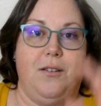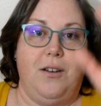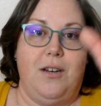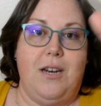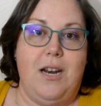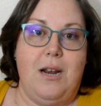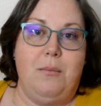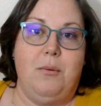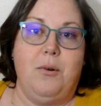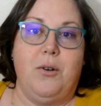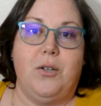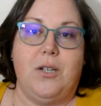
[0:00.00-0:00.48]
the
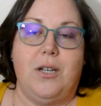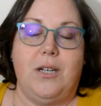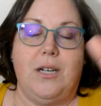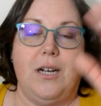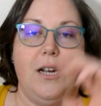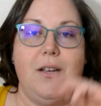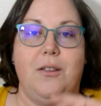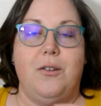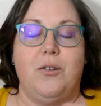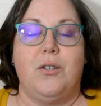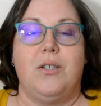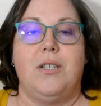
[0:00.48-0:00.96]
neighbors on
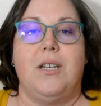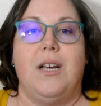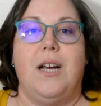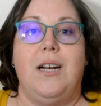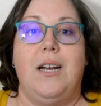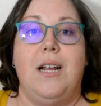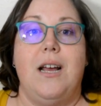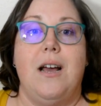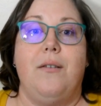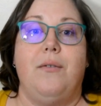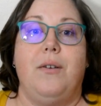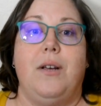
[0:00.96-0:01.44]
either
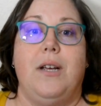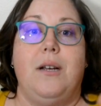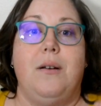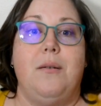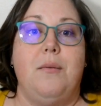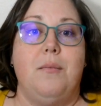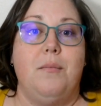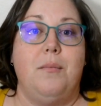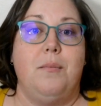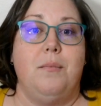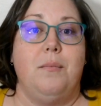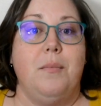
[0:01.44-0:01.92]
side having
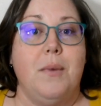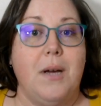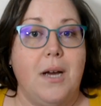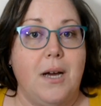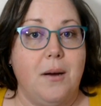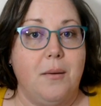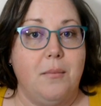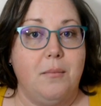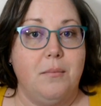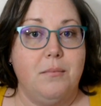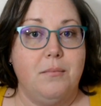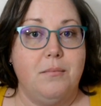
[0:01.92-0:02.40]

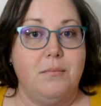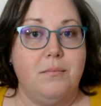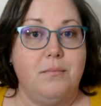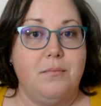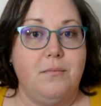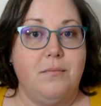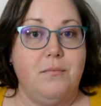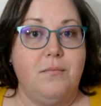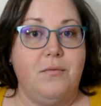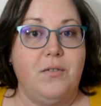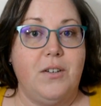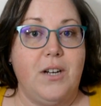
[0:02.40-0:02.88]

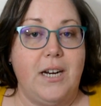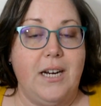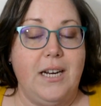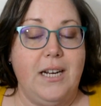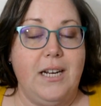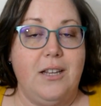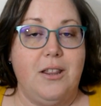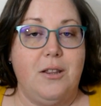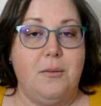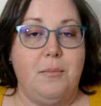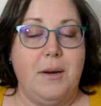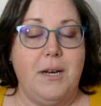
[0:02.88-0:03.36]
flooding
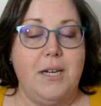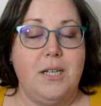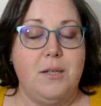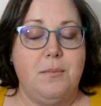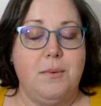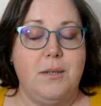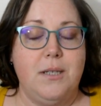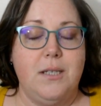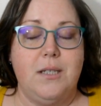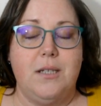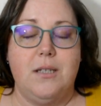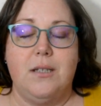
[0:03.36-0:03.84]
in the
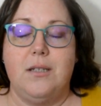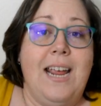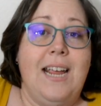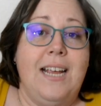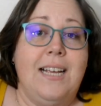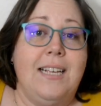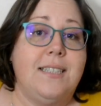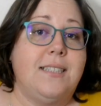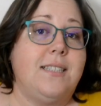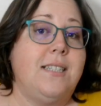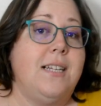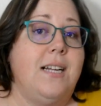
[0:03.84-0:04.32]
basement.
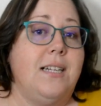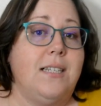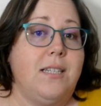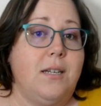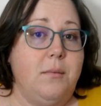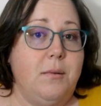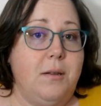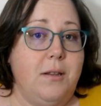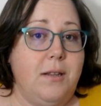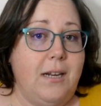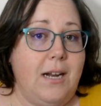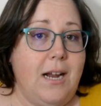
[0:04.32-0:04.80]
It's not
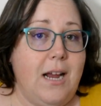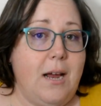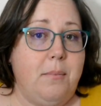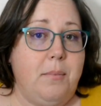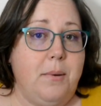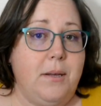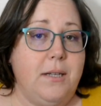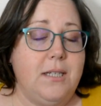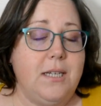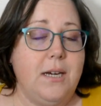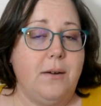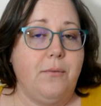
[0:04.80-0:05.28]
something that
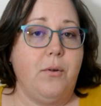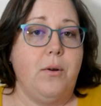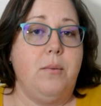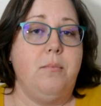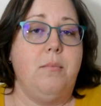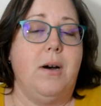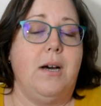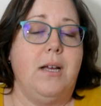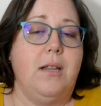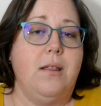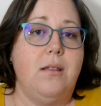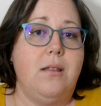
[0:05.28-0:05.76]
happens every
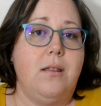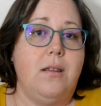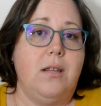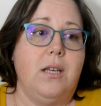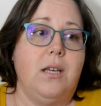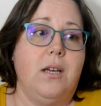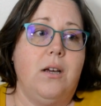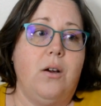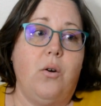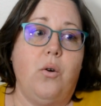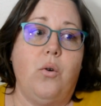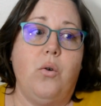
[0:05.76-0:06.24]
month
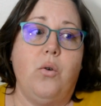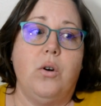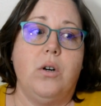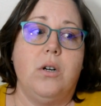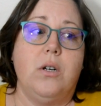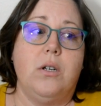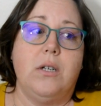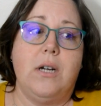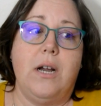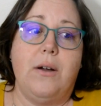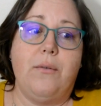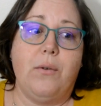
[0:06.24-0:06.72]

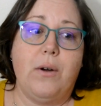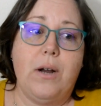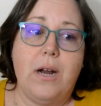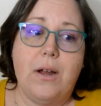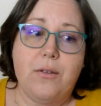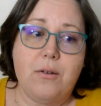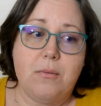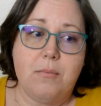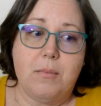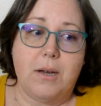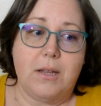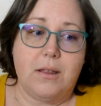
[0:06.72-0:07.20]
or every
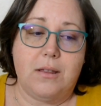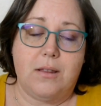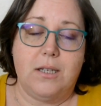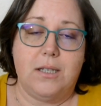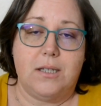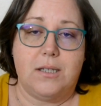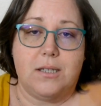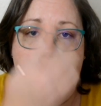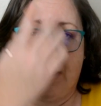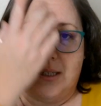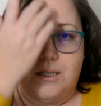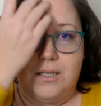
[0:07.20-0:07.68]
other month.
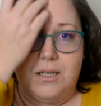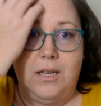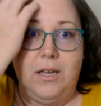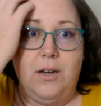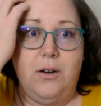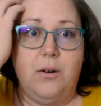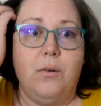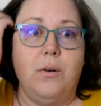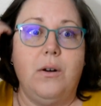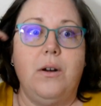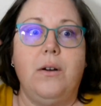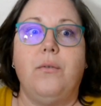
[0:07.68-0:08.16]
It's,
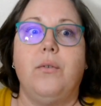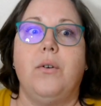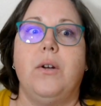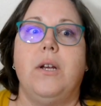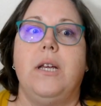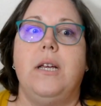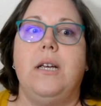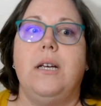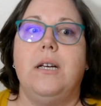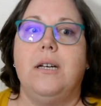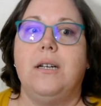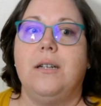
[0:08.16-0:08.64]
you know,
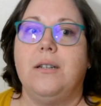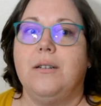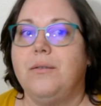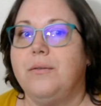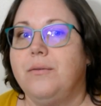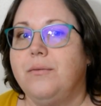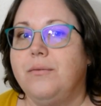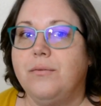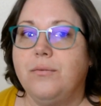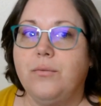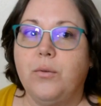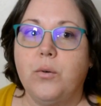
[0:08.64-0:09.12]
every
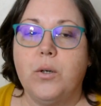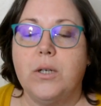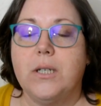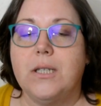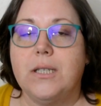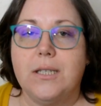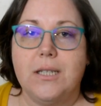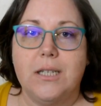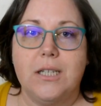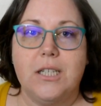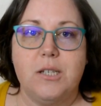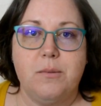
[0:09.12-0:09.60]
4 to
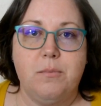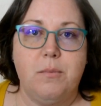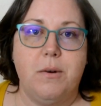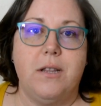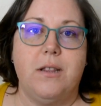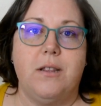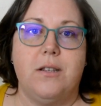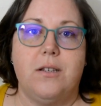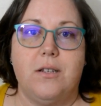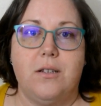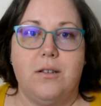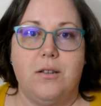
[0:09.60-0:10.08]
6
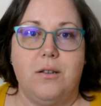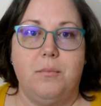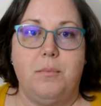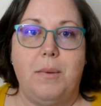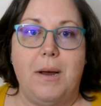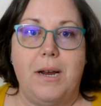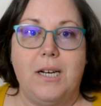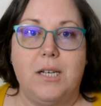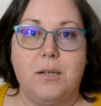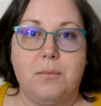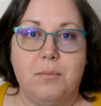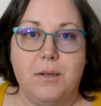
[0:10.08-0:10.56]
months, the
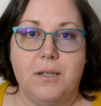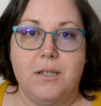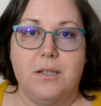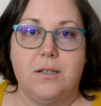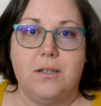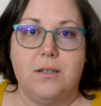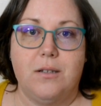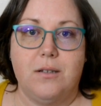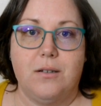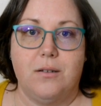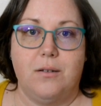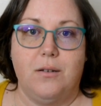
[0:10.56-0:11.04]

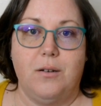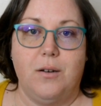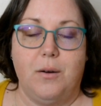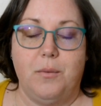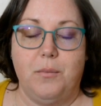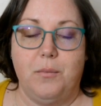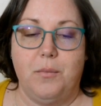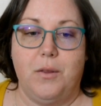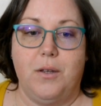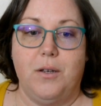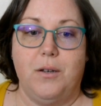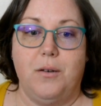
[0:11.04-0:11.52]
basements,
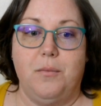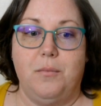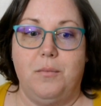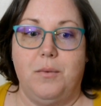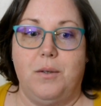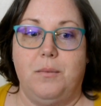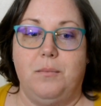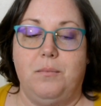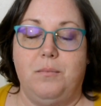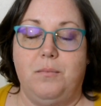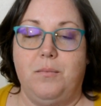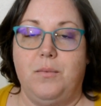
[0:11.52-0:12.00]

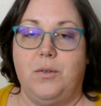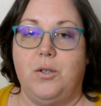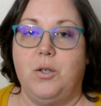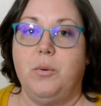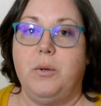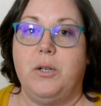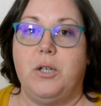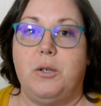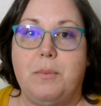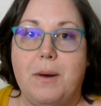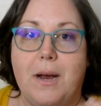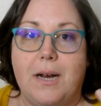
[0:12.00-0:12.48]
the
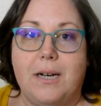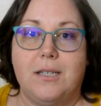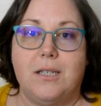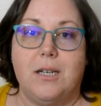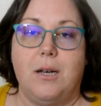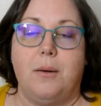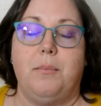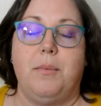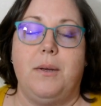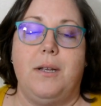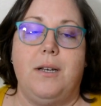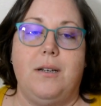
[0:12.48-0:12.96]
sewage backs
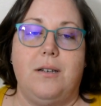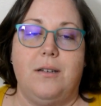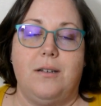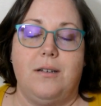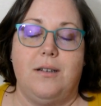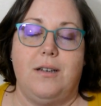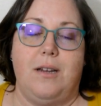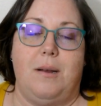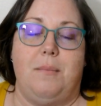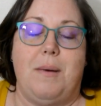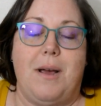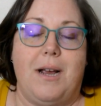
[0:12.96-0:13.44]
up, and
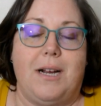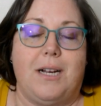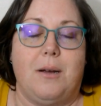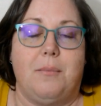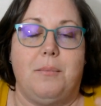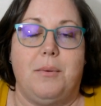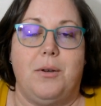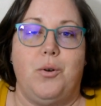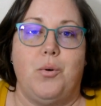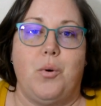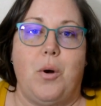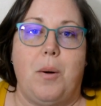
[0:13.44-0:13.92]
they back
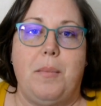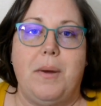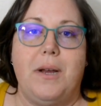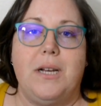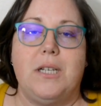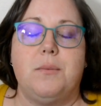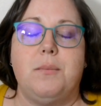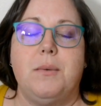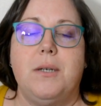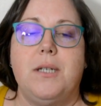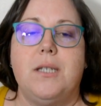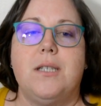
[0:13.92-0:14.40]
up into our
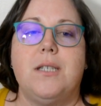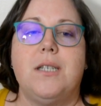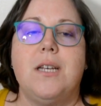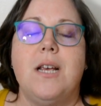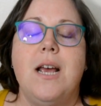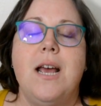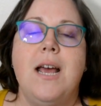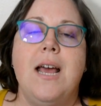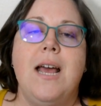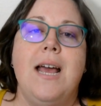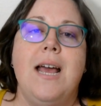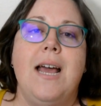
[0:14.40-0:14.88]
basements.
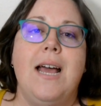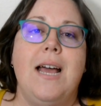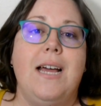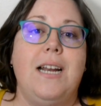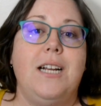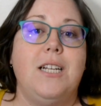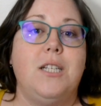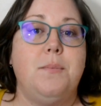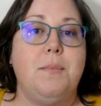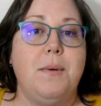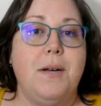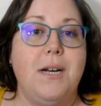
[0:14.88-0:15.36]

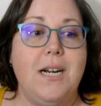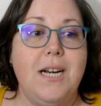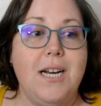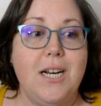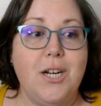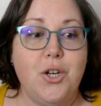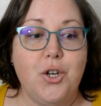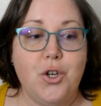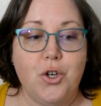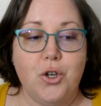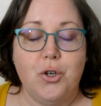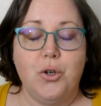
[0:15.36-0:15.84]
And it's been an
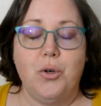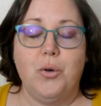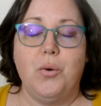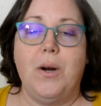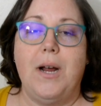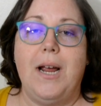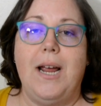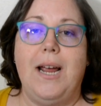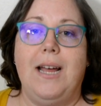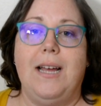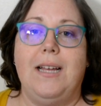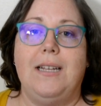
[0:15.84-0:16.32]
issue,
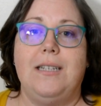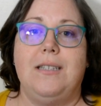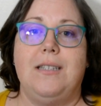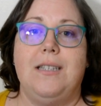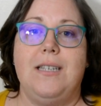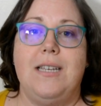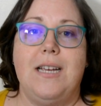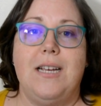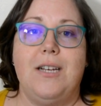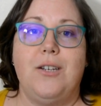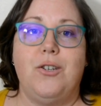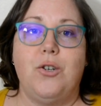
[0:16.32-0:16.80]
and
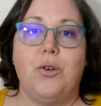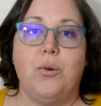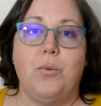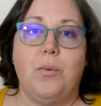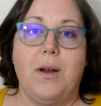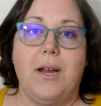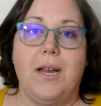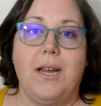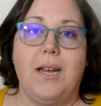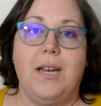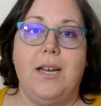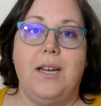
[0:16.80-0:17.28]
the
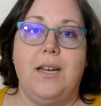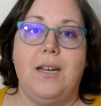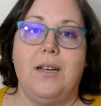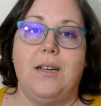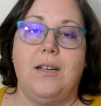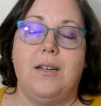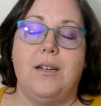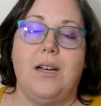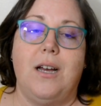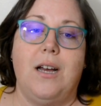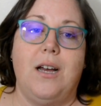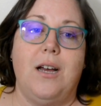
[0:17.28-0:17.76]
HOA
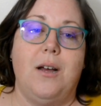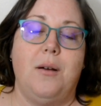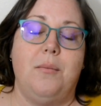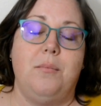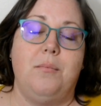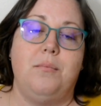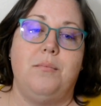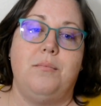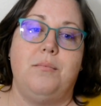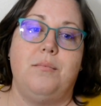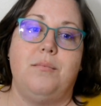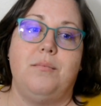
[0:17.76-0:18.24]

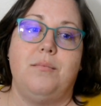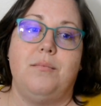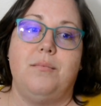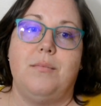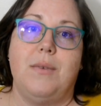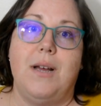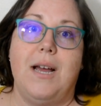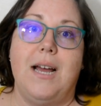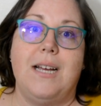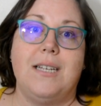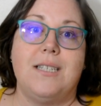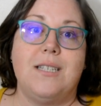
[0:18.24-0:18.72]

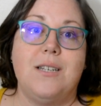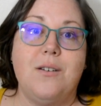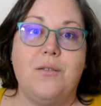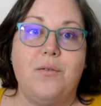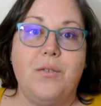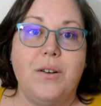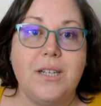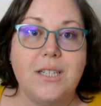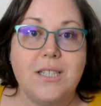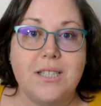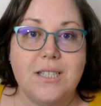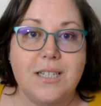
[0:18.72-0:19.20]
hasn't
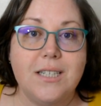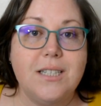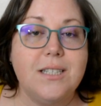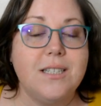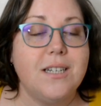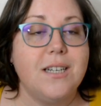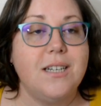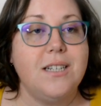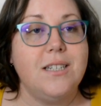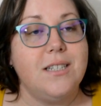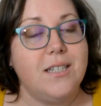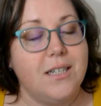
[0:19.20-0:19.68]
fixed
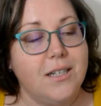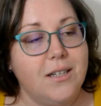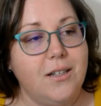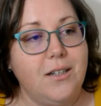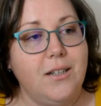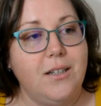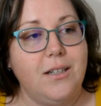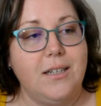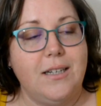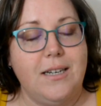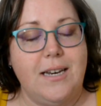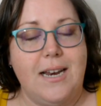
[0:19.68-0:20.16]
it
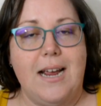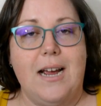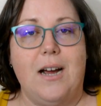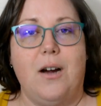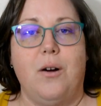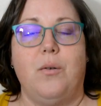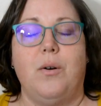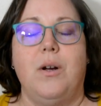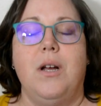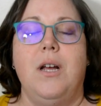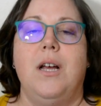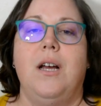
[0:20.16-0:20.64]
until
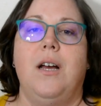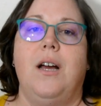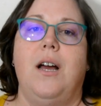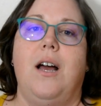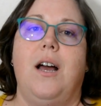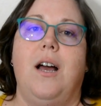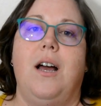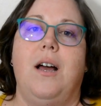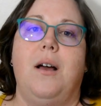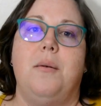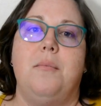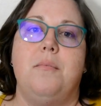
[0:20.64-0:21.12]
now.
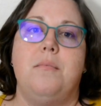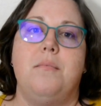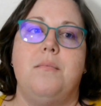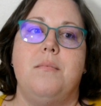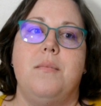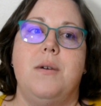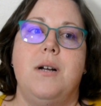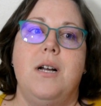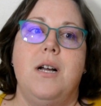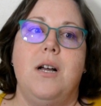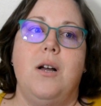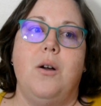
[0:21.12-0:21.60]

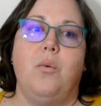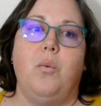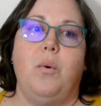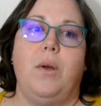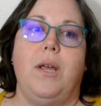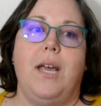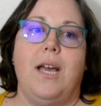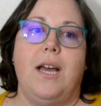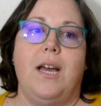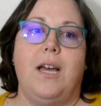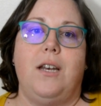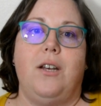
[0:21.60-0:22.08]

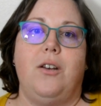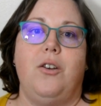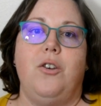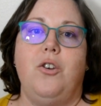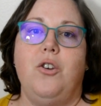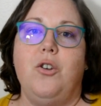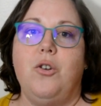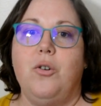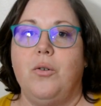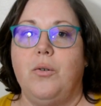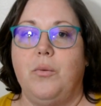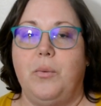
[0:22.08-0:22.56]
We had a
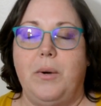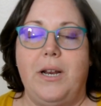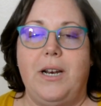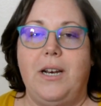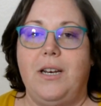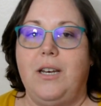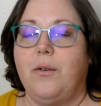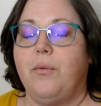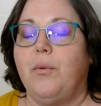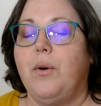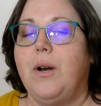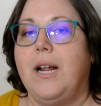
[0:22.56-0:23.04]

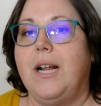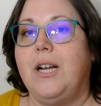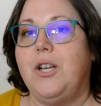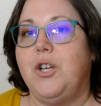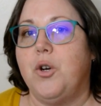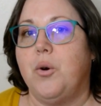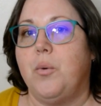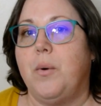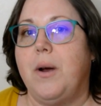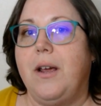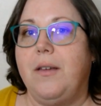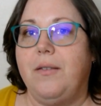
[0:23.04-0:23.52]
different
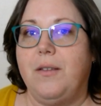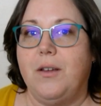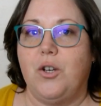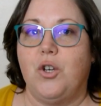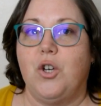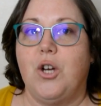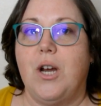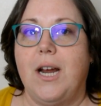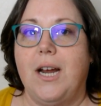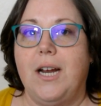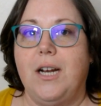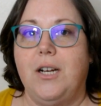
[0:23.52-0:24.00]
HOA that
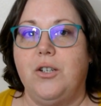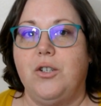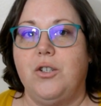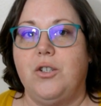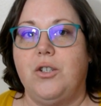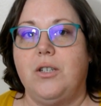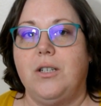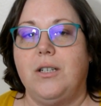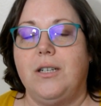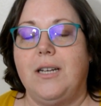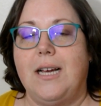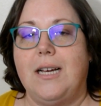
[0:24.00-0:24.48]

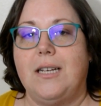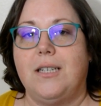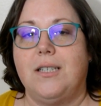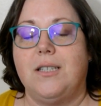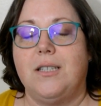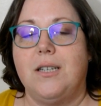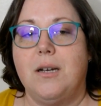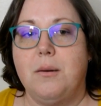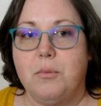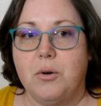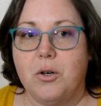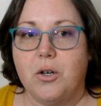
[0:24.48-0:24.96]
changed last
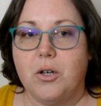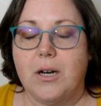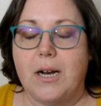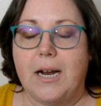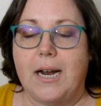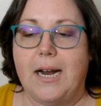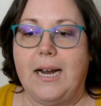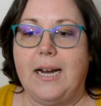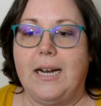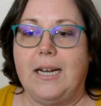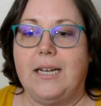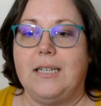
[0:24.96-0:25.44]
summer,
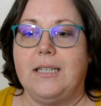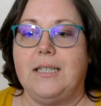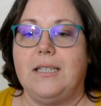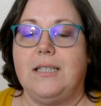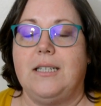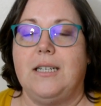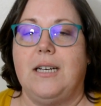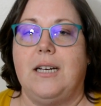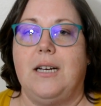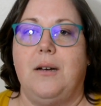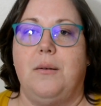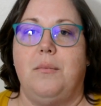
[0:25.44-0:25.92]

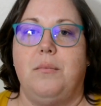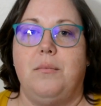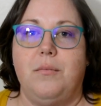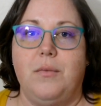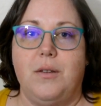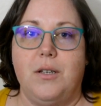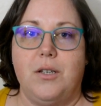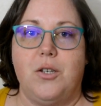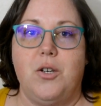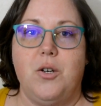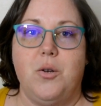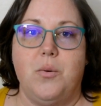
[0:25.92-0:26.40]
and
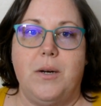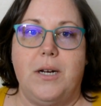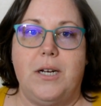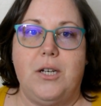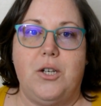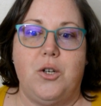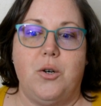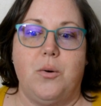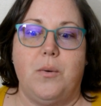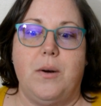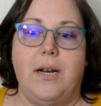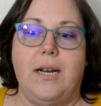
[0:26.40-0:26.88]
this new
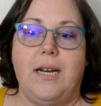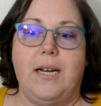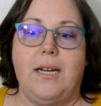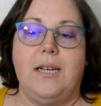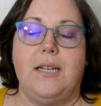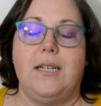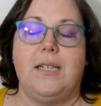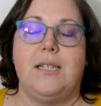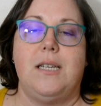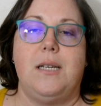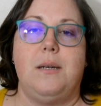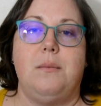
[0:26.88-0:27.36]

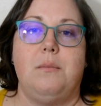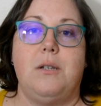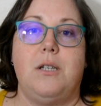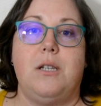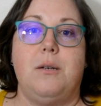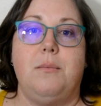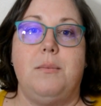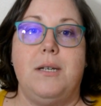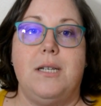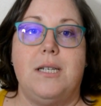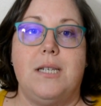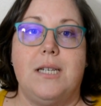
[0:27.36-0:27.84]
HOA seems
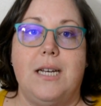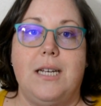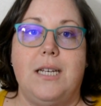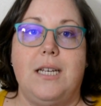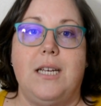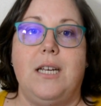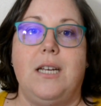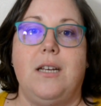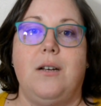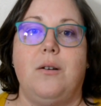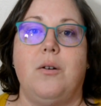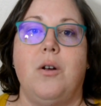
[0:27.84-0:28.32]
to be
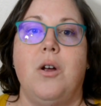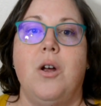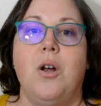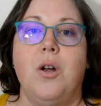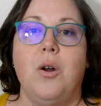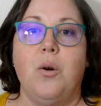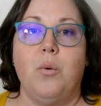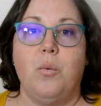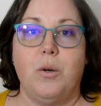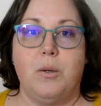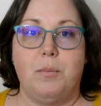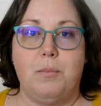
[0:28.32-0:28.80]
taking
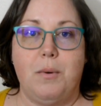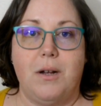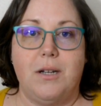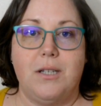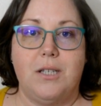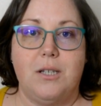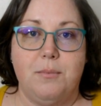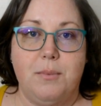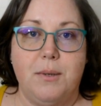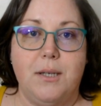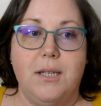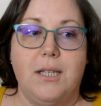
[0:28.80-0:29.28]

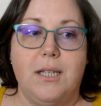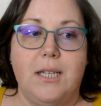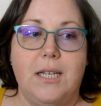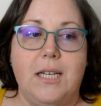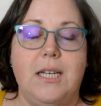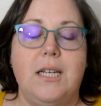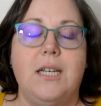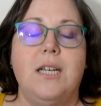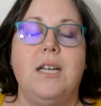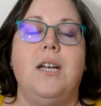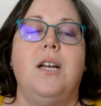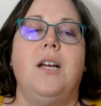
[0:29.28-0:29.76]

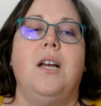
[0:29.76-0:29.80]
responsibility,